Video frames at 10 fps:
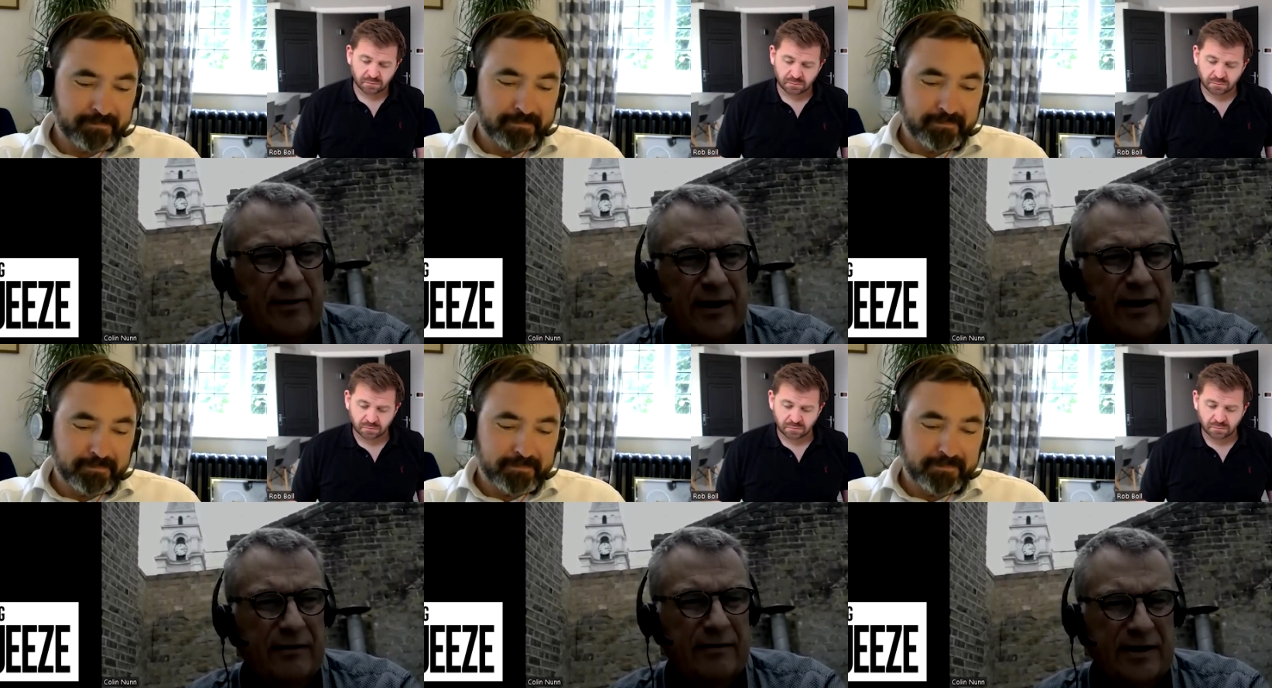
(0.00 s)
Speaker 1: you
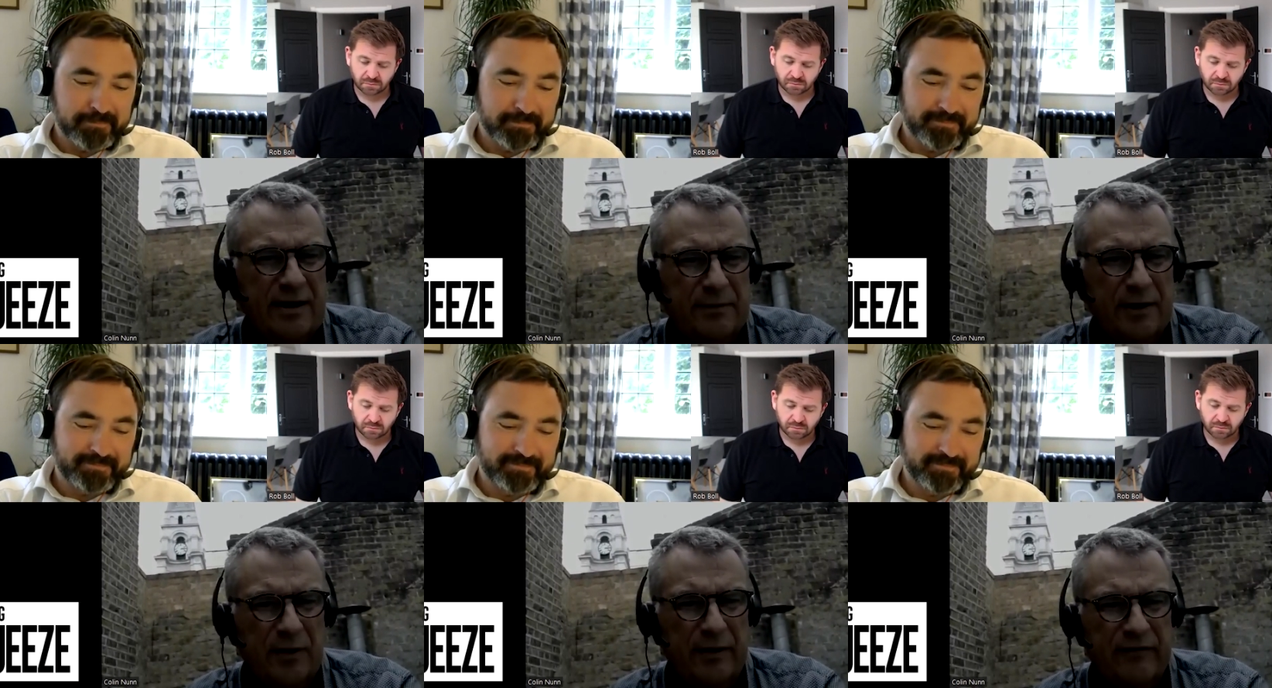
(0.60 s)
might get a
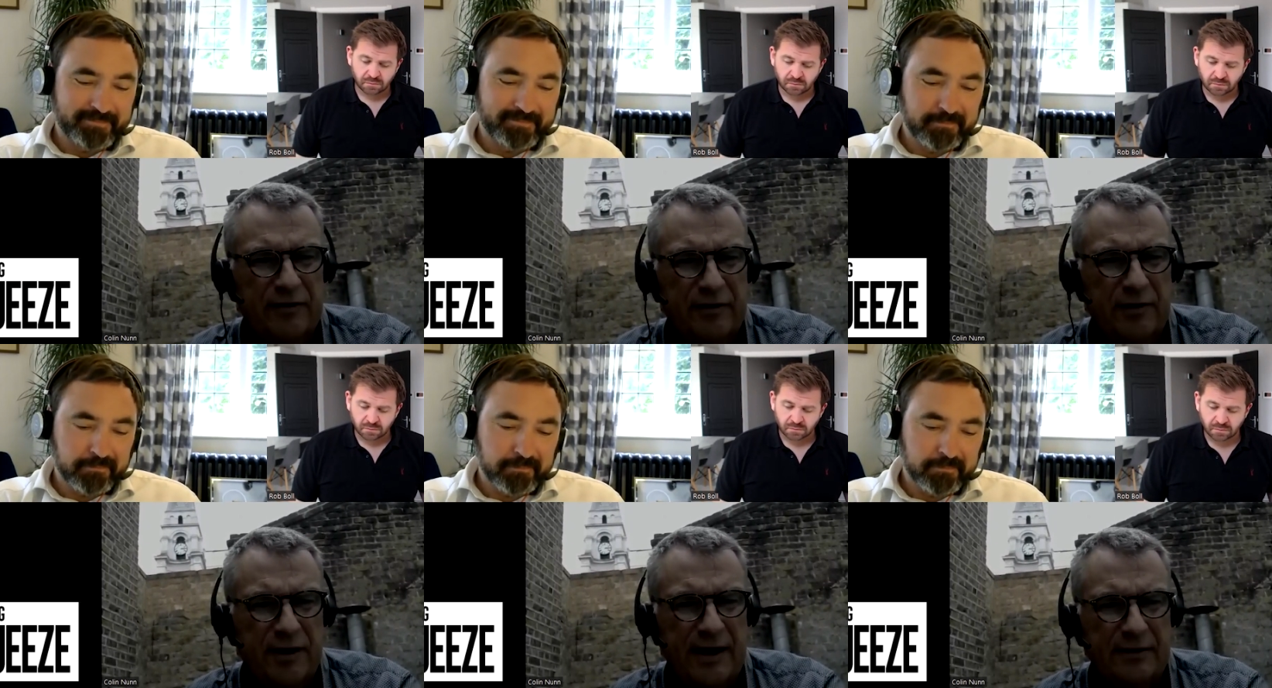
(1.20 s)
temporary one for a
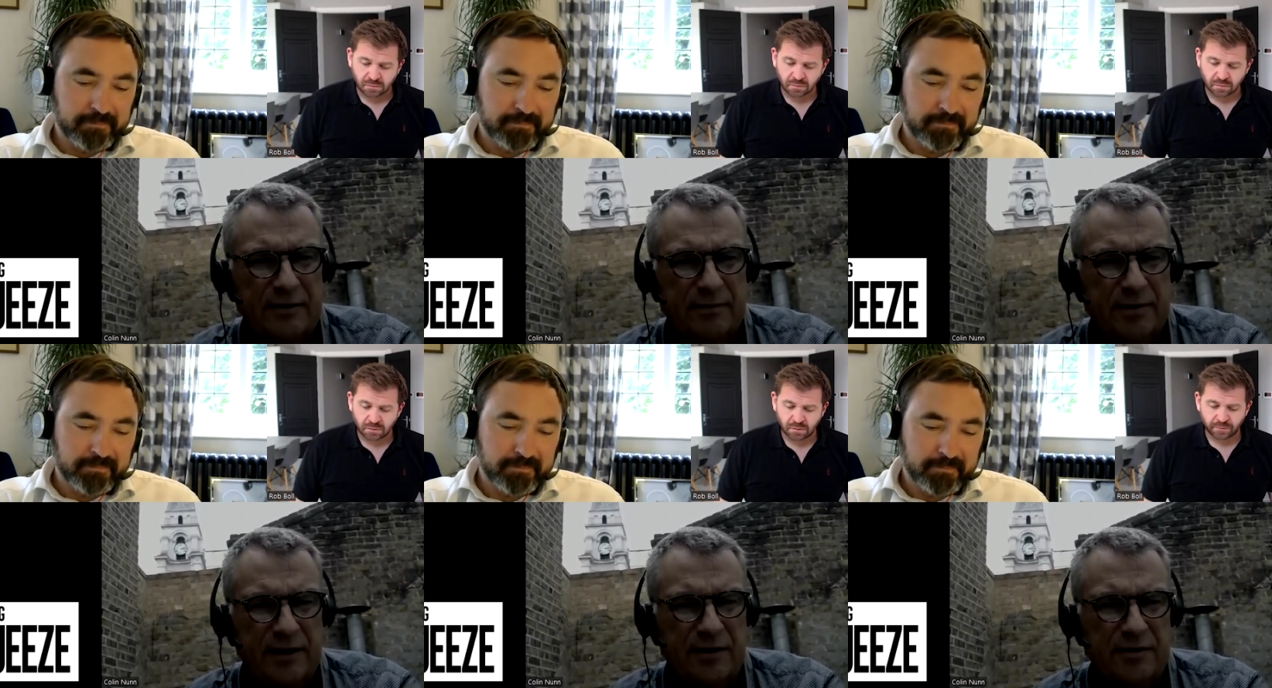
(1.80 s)
few
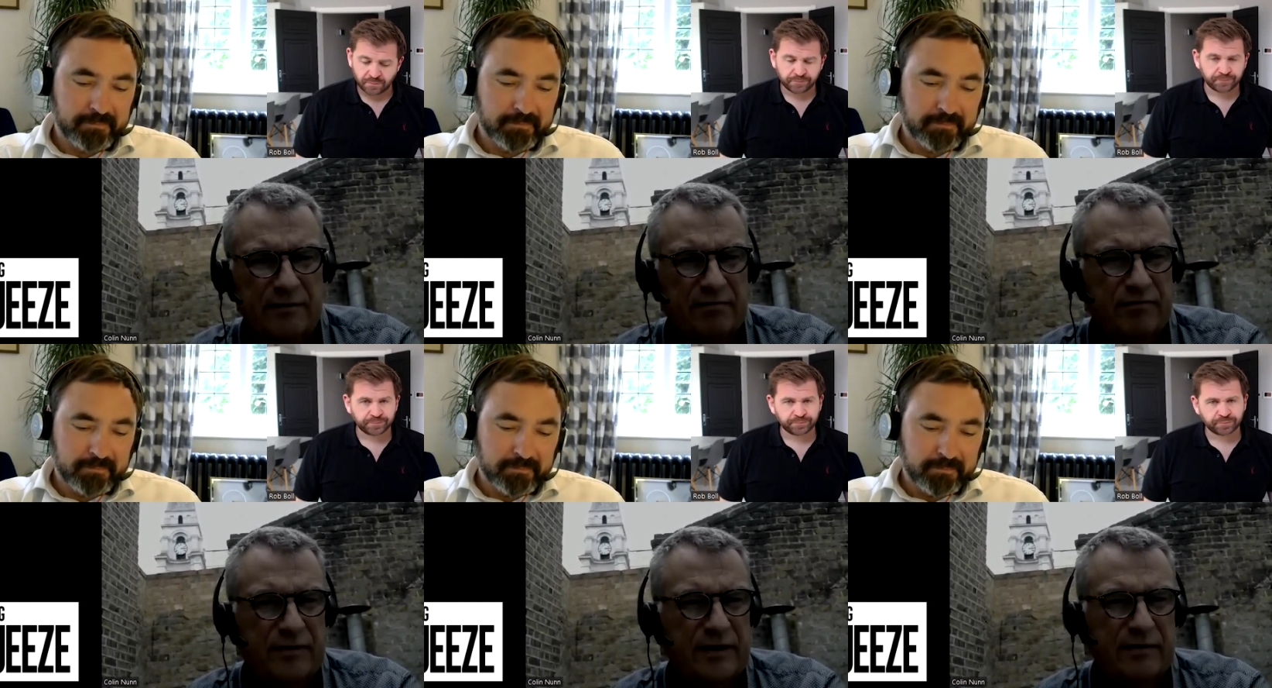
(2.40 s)
thousand because you've
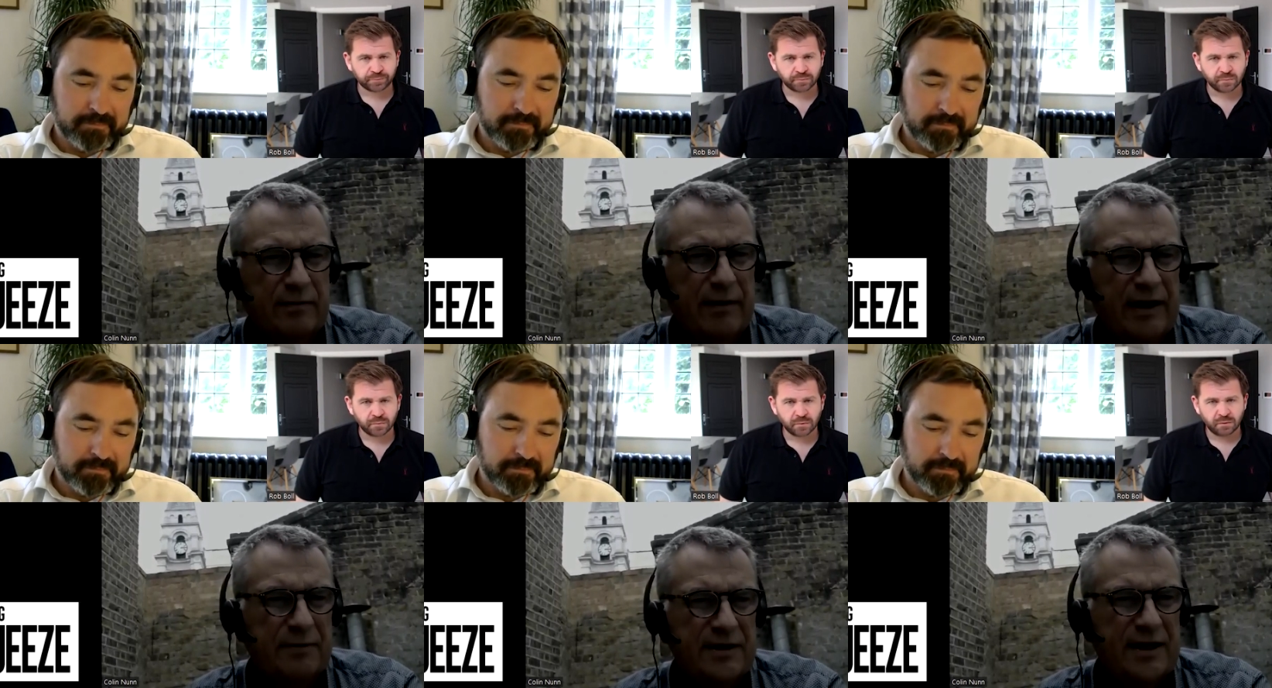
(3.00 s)

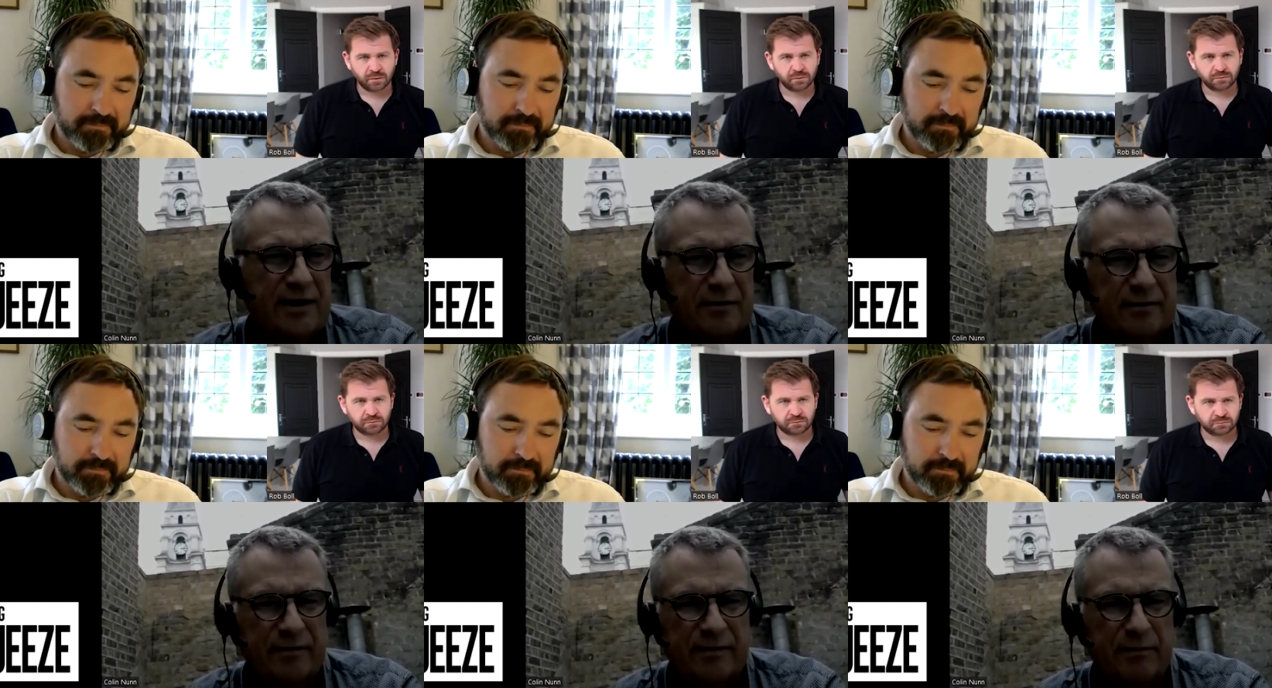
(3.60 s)
made a mistake
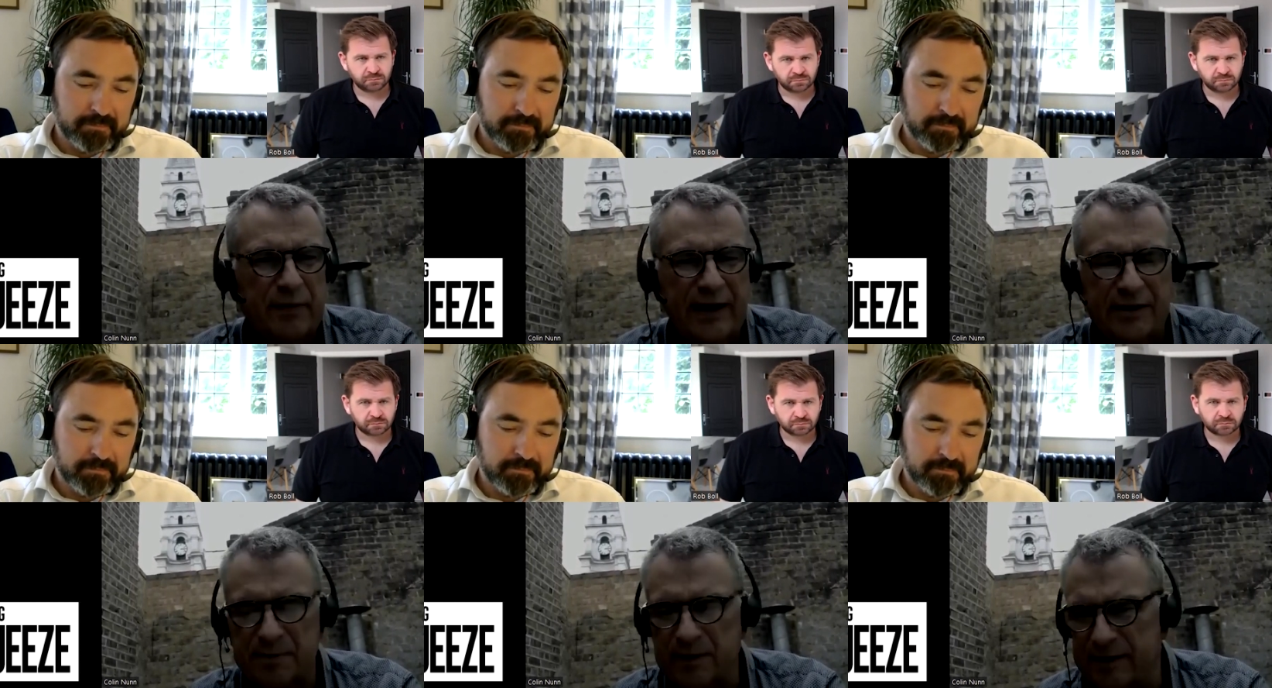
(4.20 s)
on
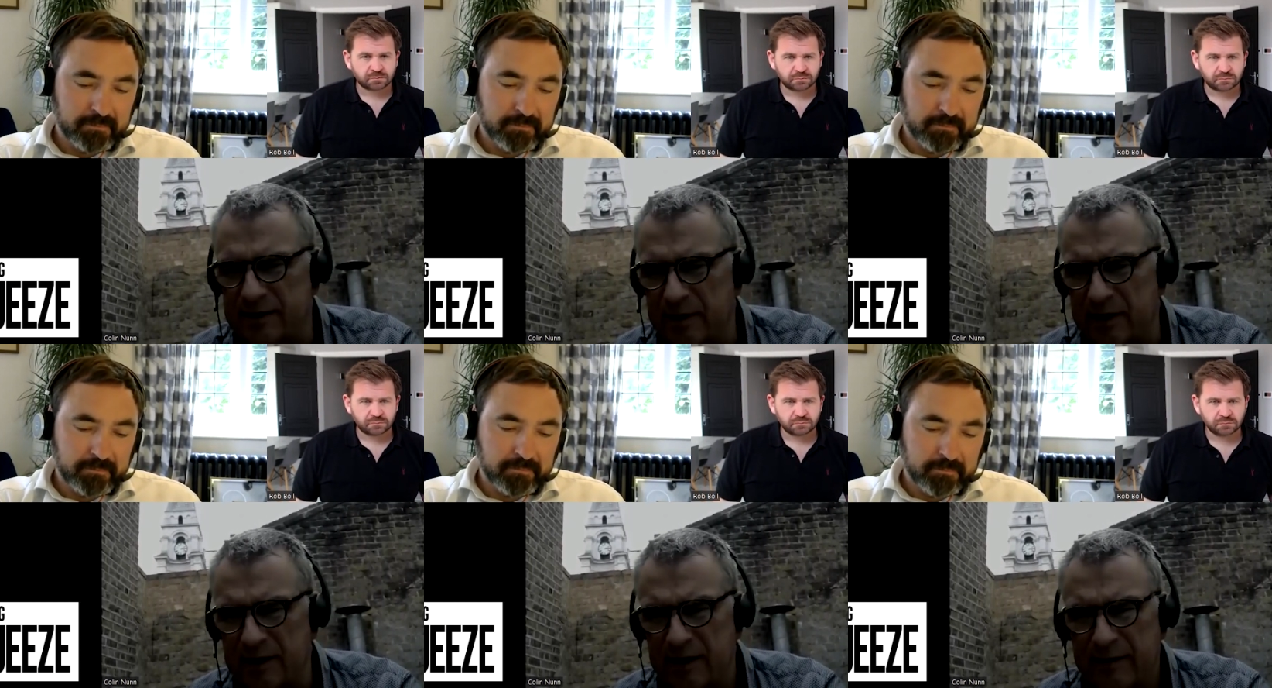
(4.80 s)
paying a supplier too
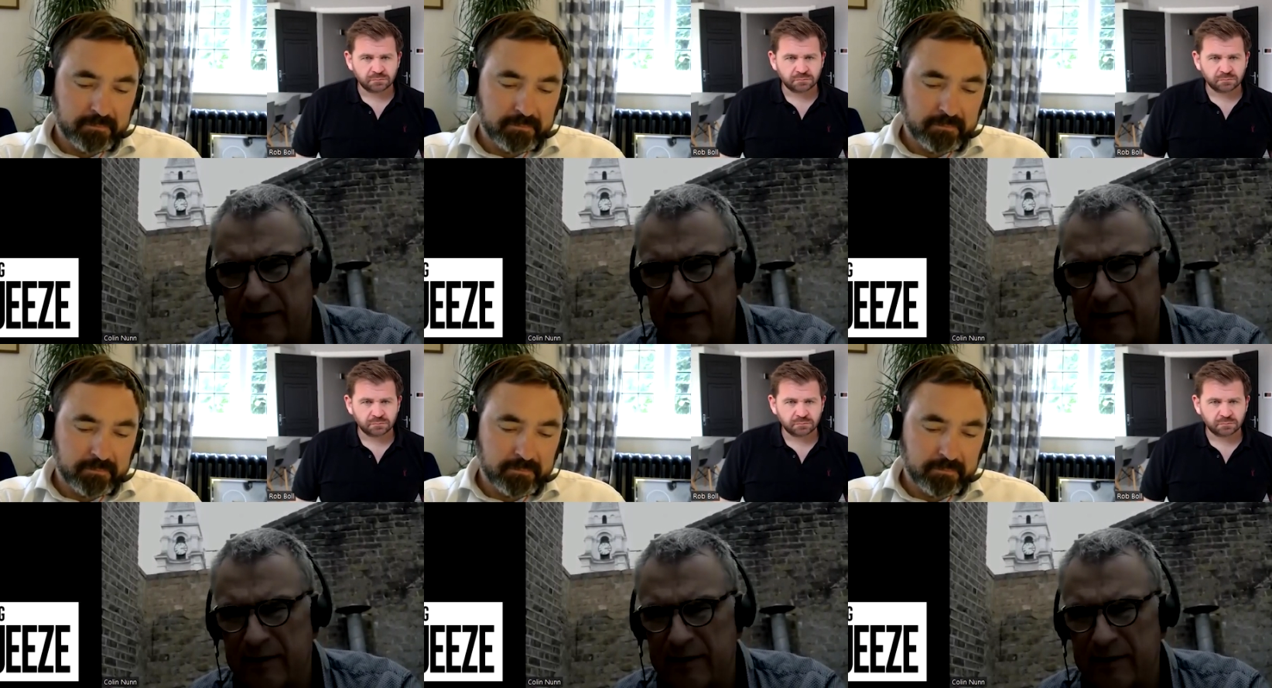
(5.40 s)
early.